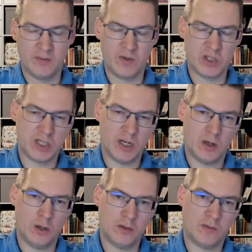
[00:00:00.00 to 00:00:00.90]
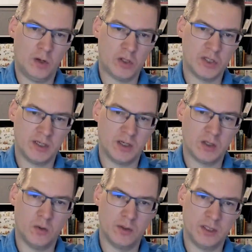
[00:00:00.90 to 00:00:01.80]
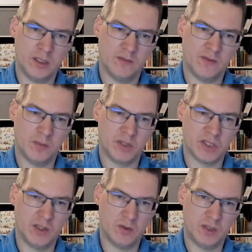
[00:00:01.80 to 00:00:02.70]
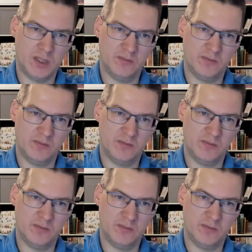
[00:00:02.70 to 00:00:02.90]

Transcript: we share a lot of logic and code here with the Magento team,